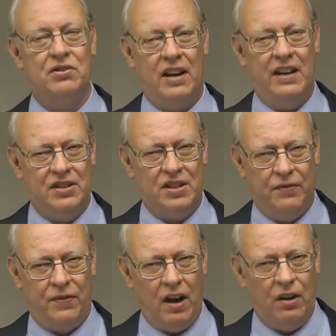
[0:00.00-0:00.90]
of those ideas
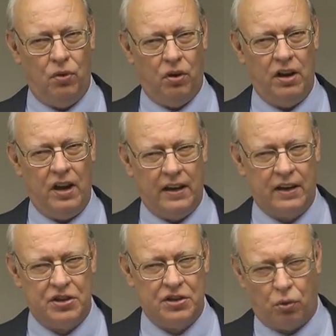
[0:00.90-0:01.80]
if I weren't
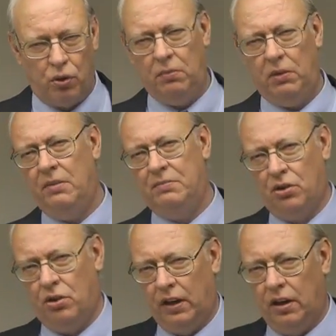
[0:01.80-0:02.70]
extremely
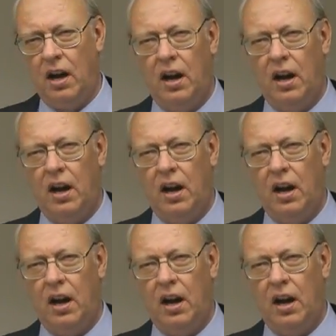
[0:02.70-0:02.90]
observant.